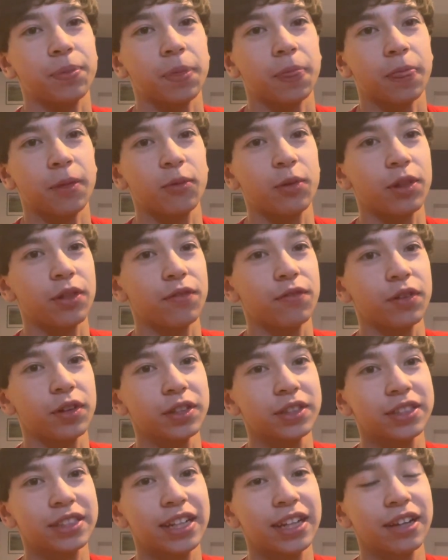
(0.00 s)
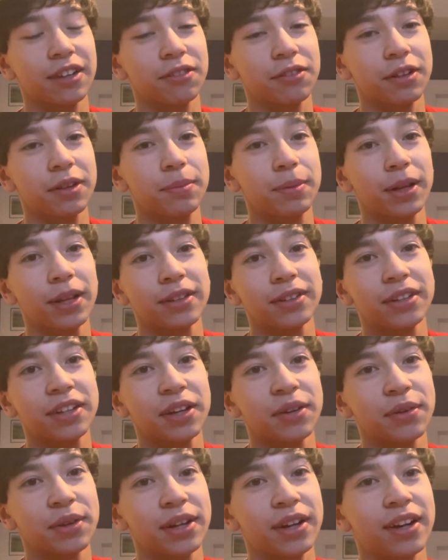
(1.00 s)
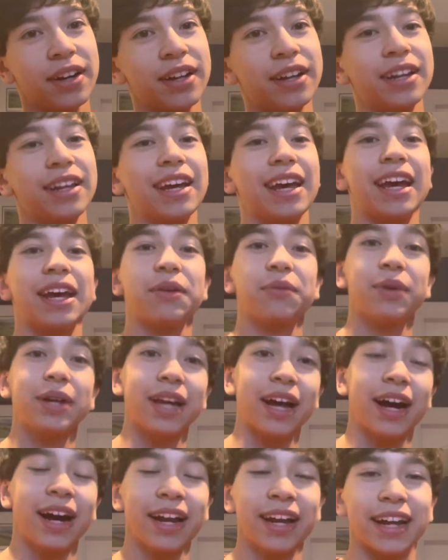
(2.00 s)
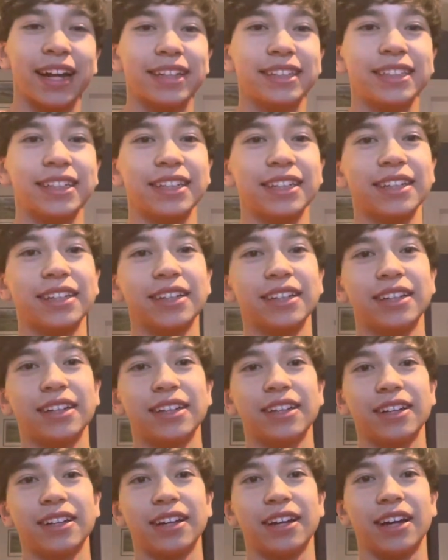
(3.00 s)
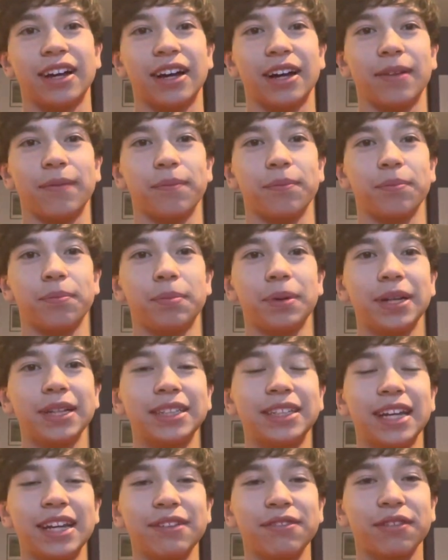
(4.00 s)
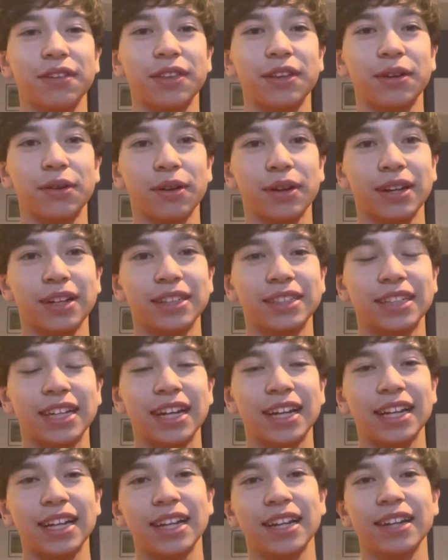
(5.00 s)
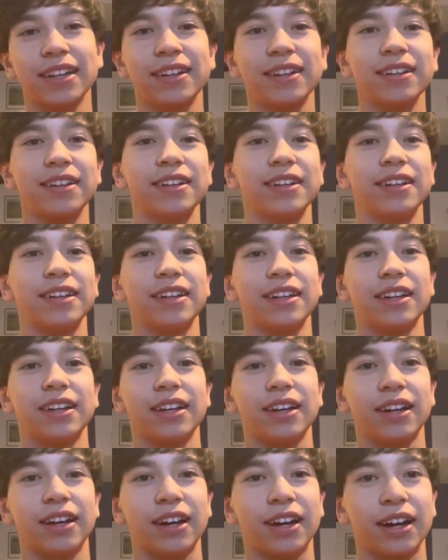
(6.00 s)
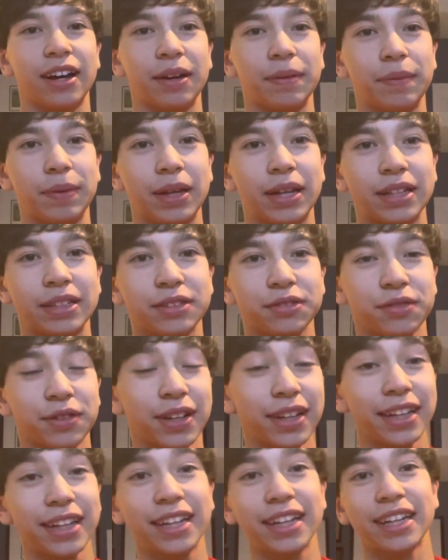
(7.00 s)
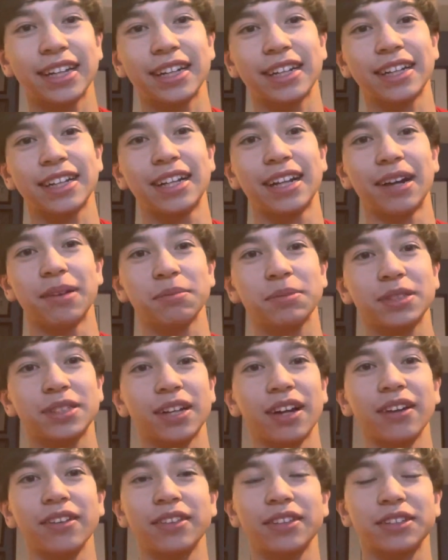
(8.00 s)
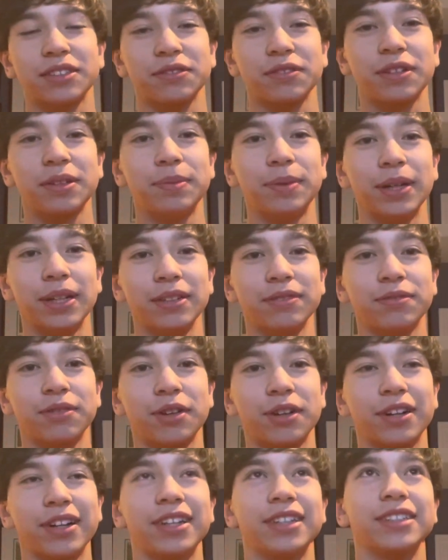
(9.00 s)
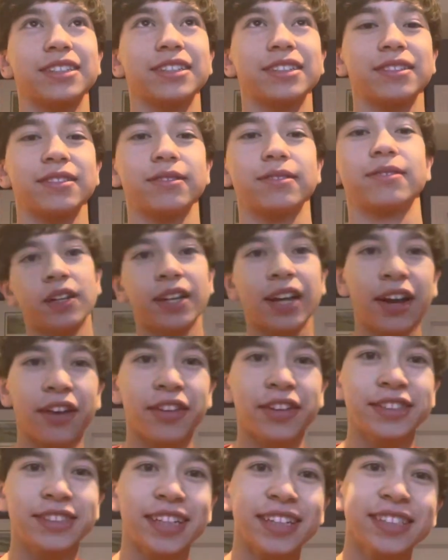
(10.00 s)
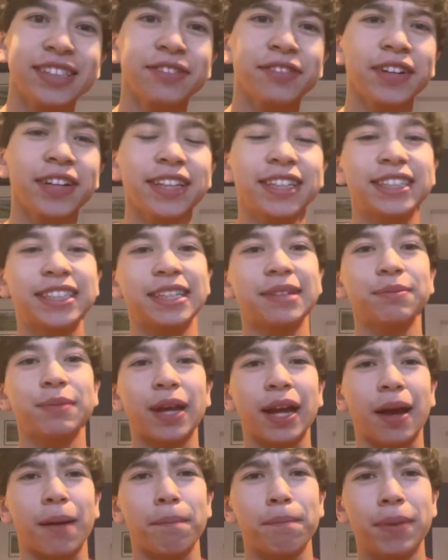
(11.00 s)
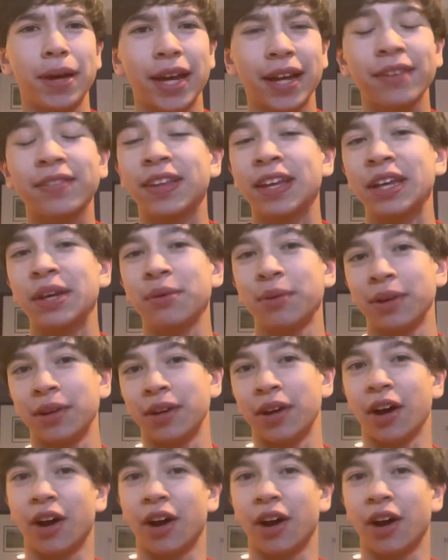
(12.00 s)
with a full-scale rebuild going on, and we got it. Big day for the organization. And it's really going to jumpstart this rebuild for us. Now, this doesn't really seem like a pick that you would